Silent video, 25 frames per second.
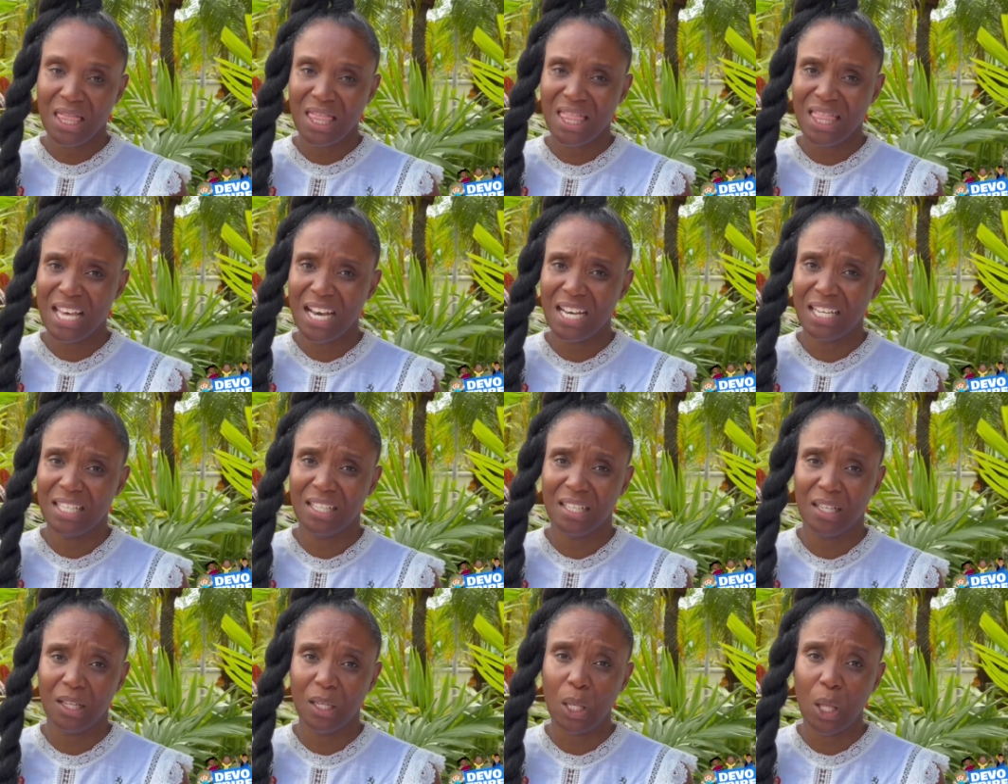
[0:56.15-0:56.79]

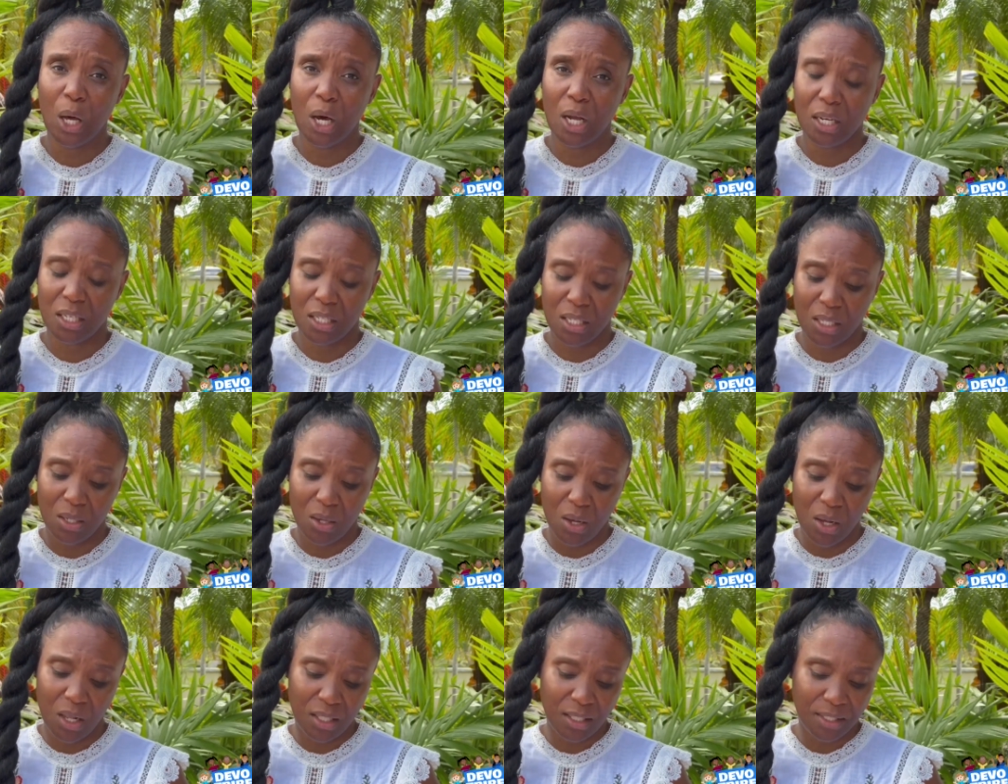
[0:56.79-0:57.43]
That's a lot of
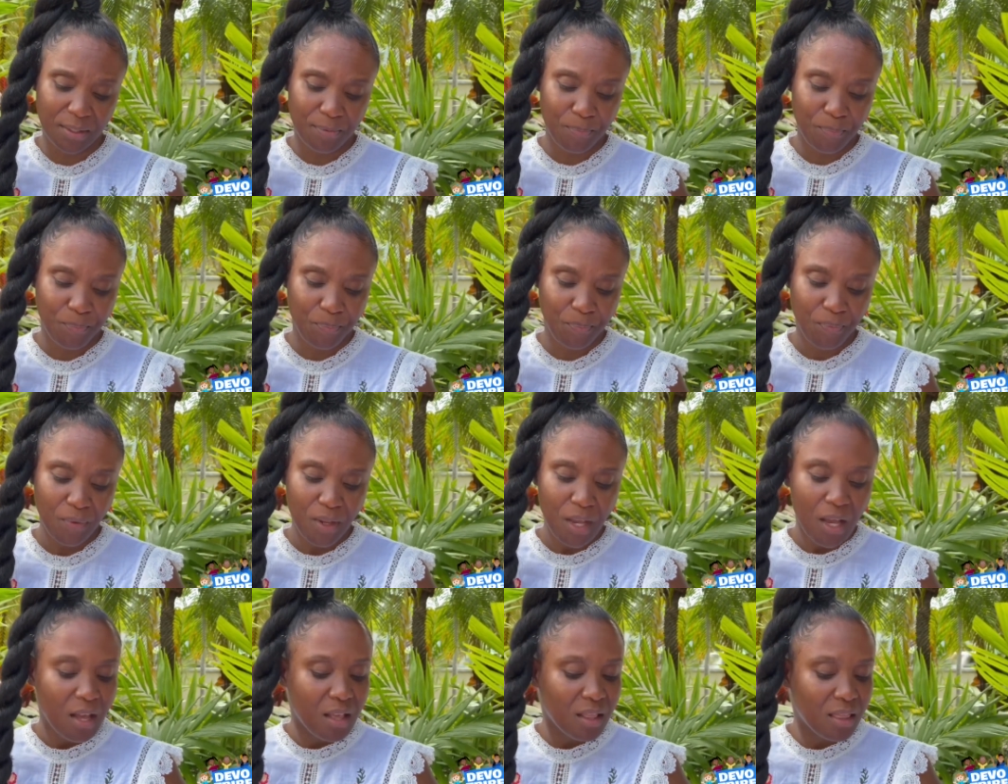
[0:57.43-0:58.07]
salt.
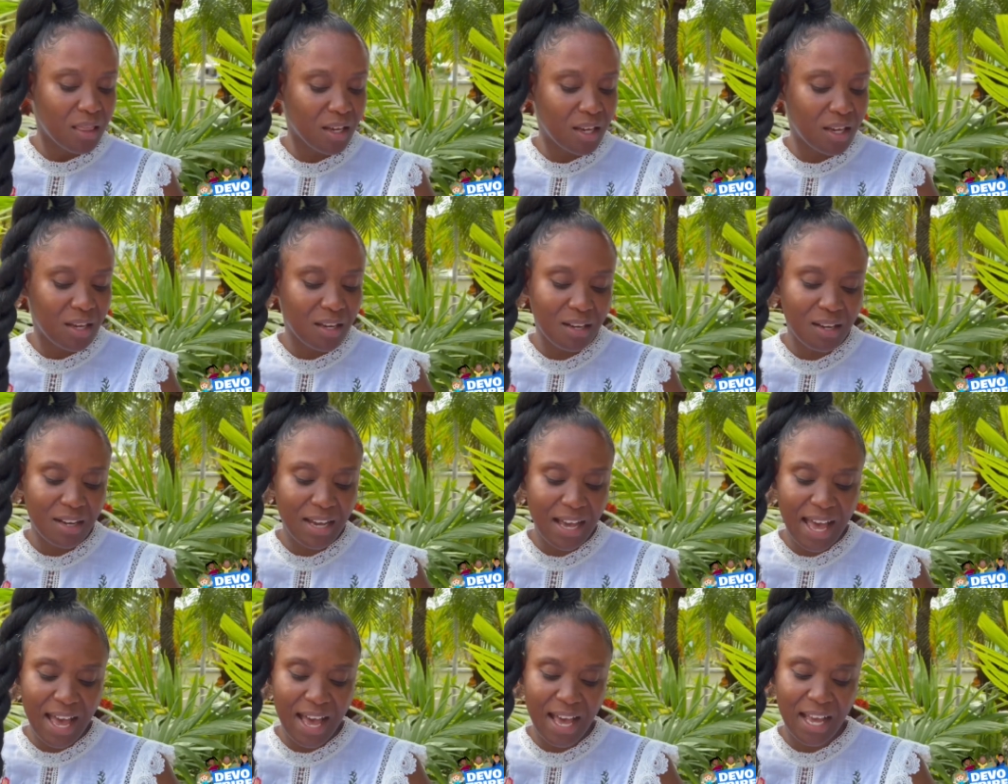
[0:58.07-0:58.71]
The
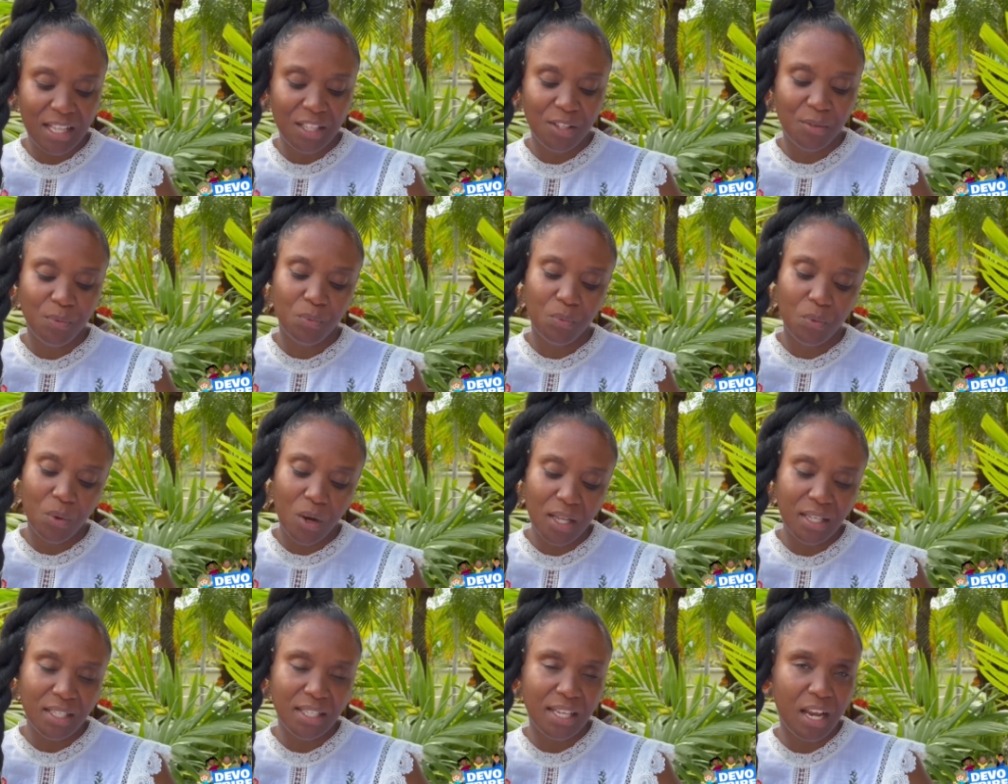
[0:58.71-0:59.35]
cook adds
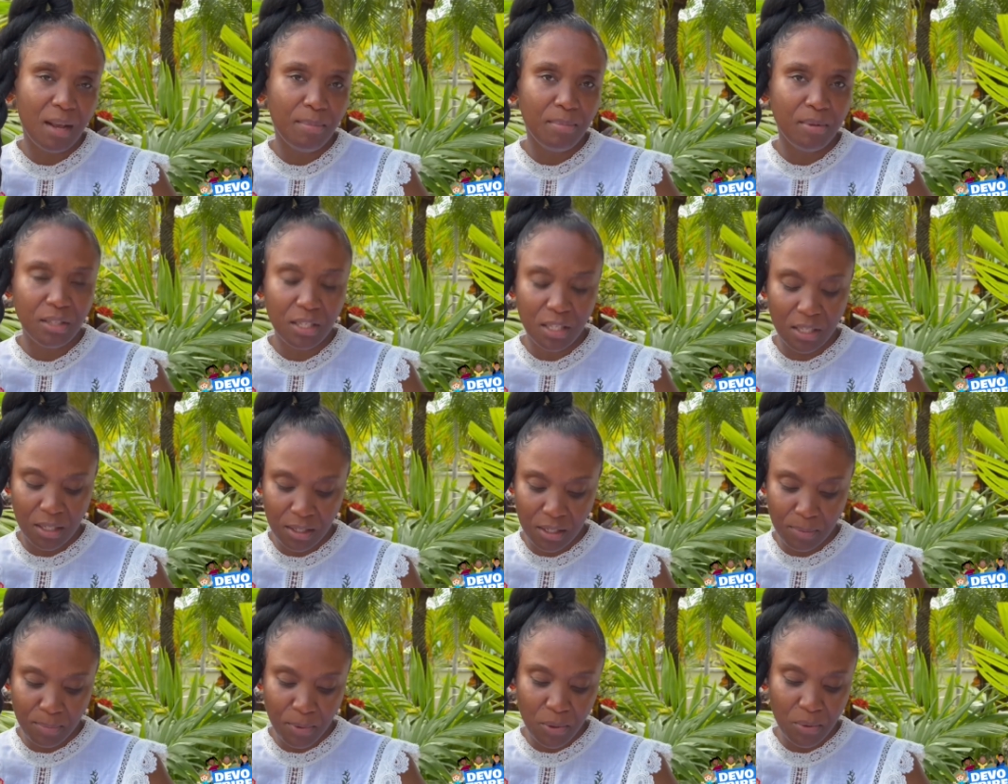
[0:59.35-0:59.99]
one
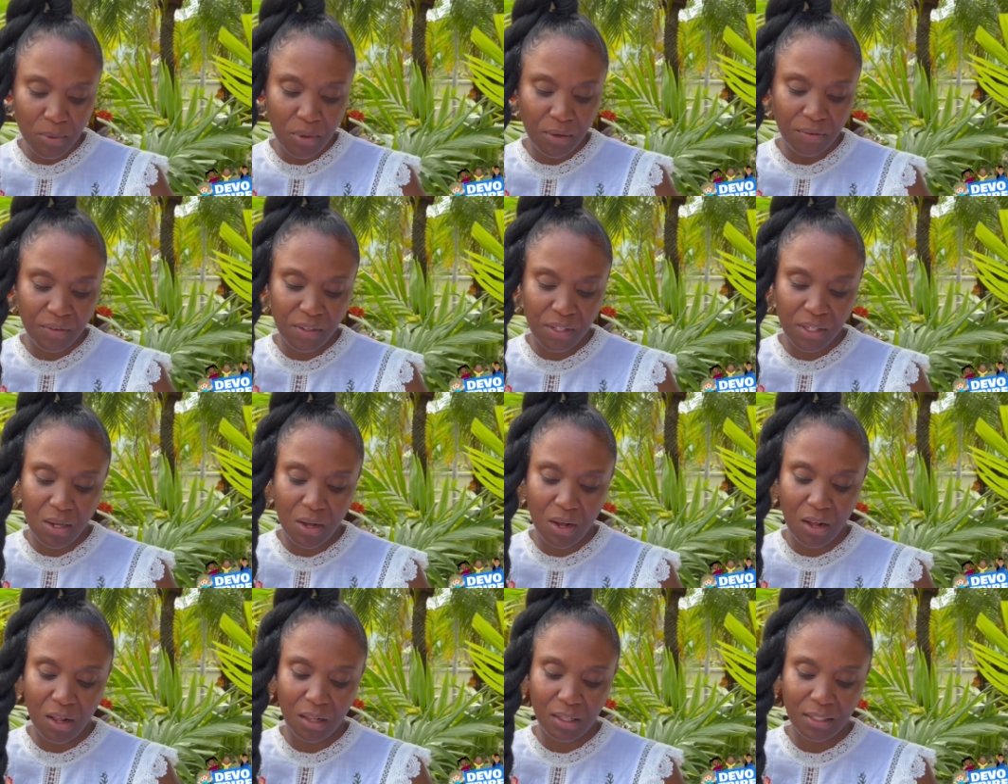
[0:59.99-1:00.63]
tablespoon of
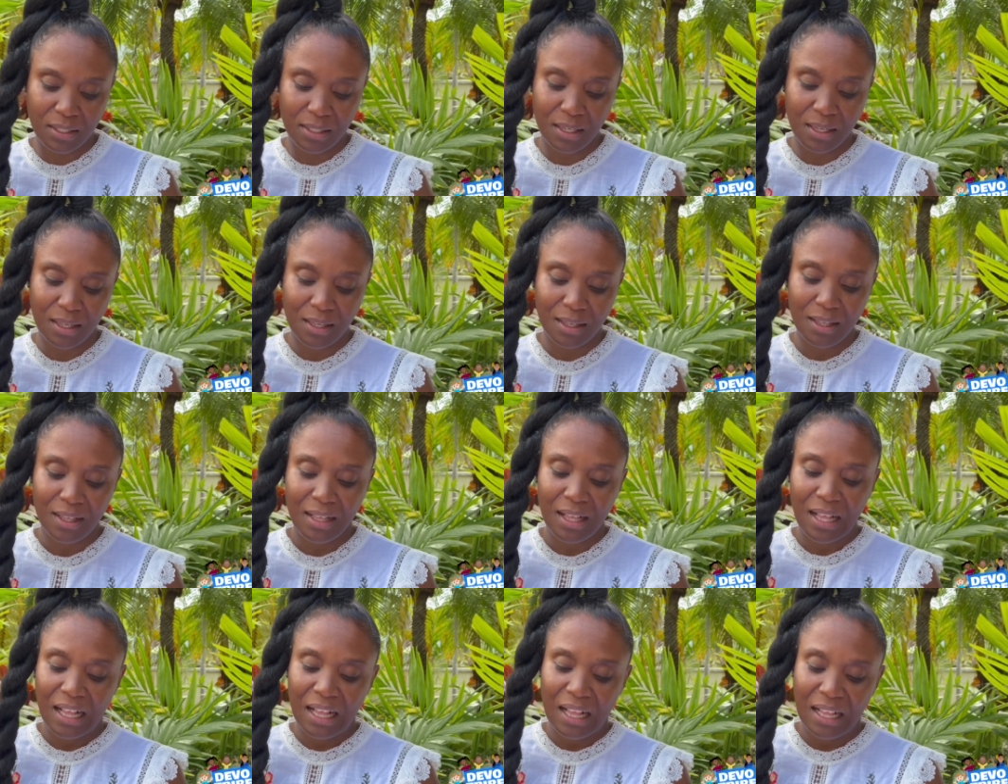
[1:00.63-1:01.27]
salt,
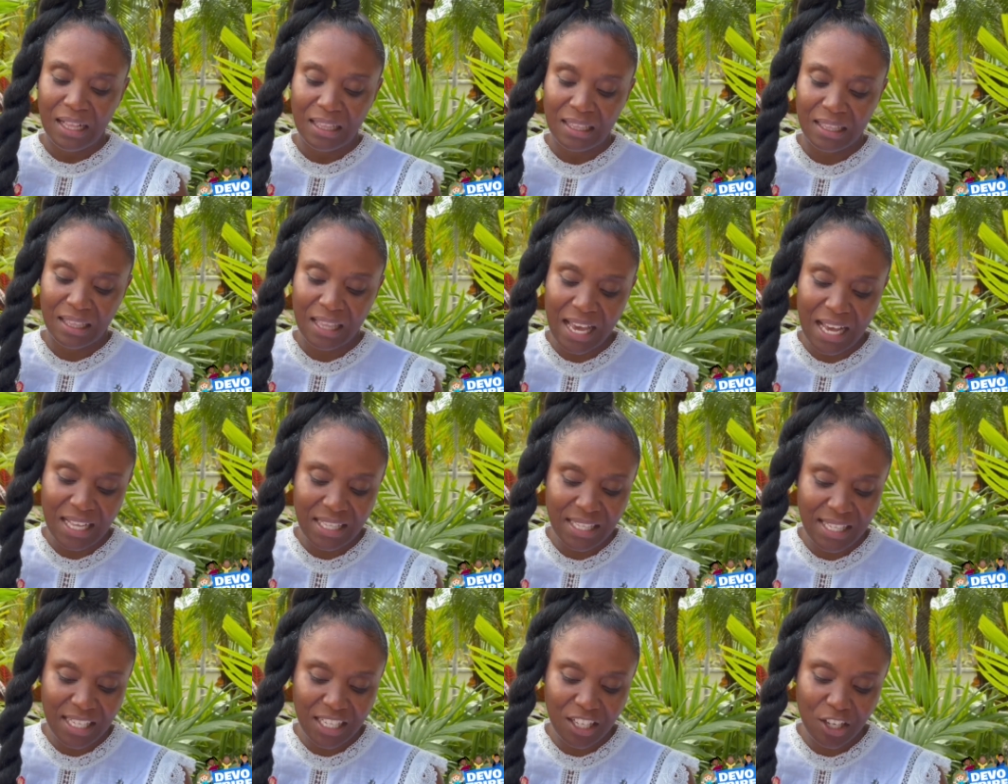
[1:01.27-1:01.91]

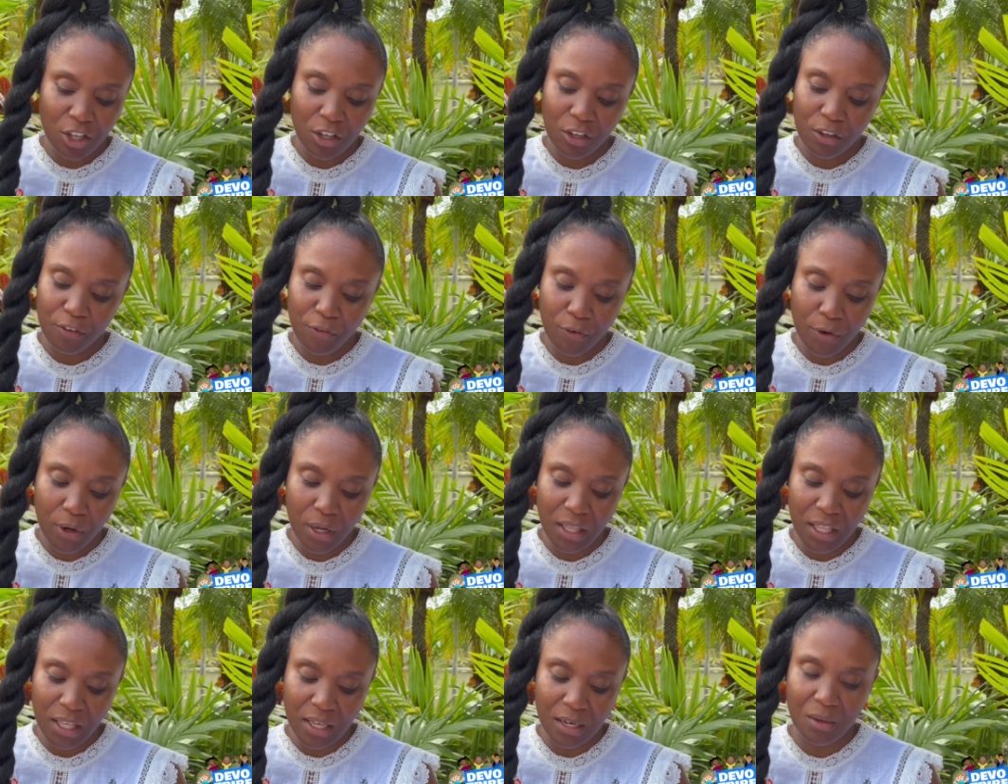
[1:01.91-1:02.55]
lets it cook for
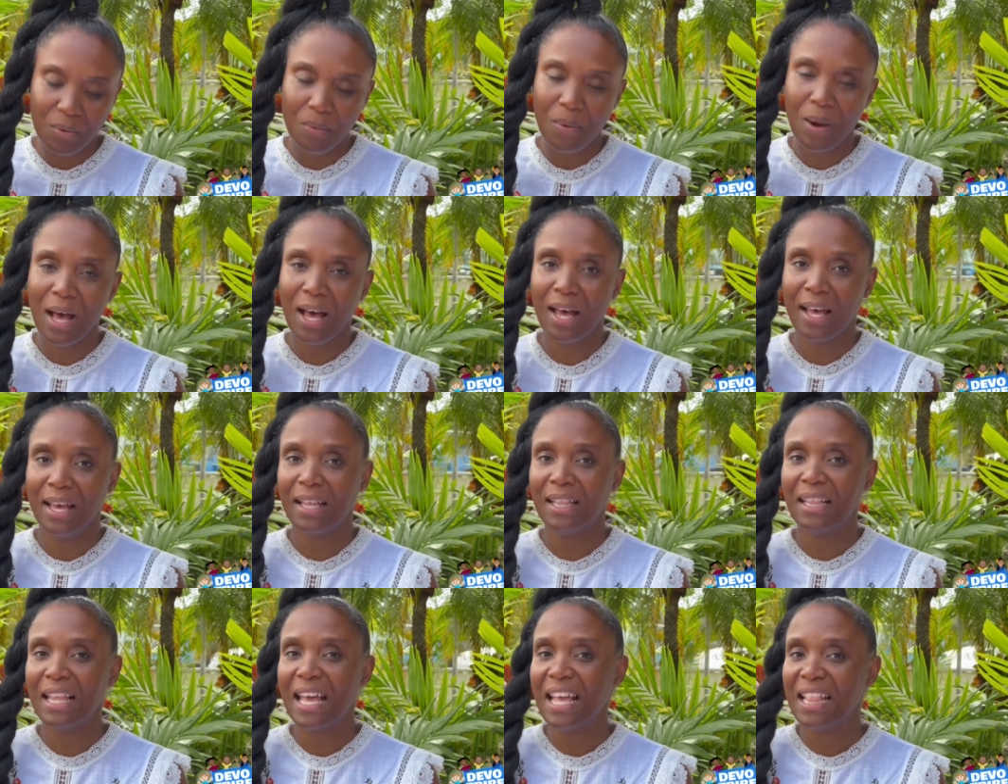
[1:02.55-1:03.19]
a little
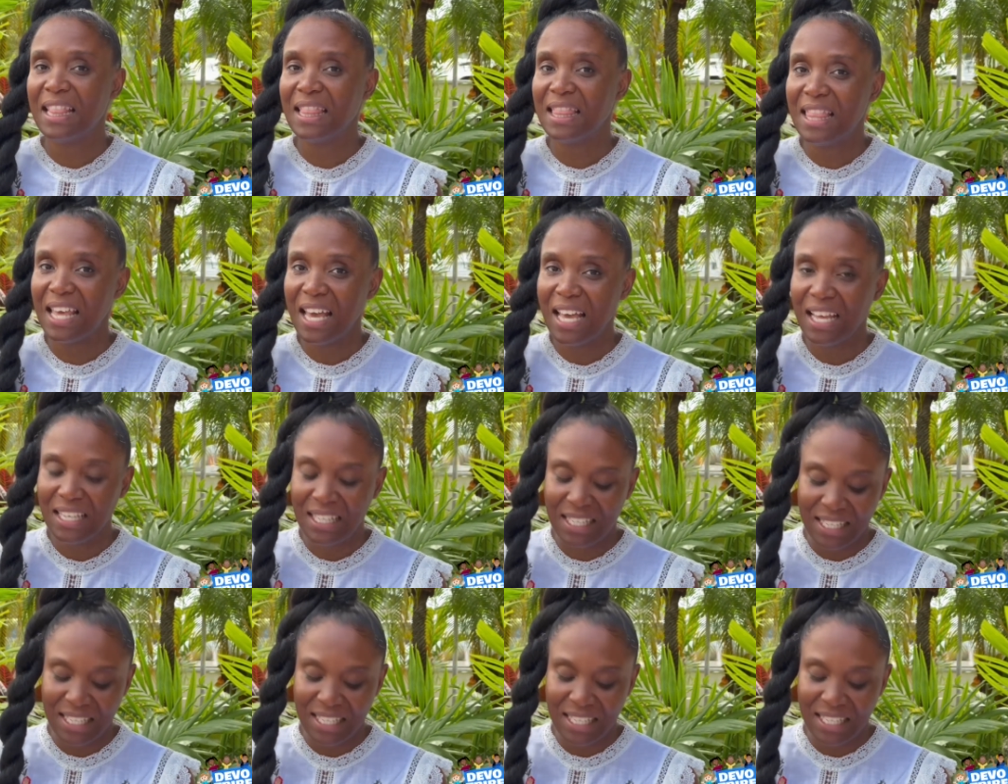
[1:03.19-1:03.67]
while, and then